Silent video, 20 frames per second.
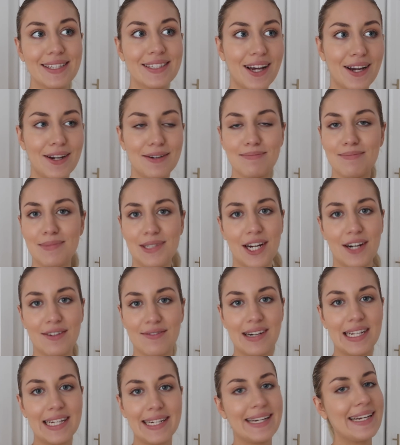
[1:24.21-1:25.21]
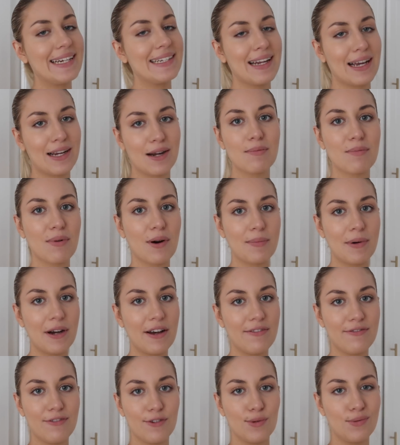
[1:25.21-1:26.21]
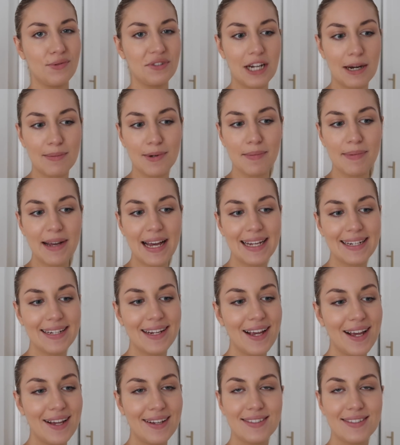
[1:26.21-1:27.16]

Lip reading: so don't really need like a proper full double bed.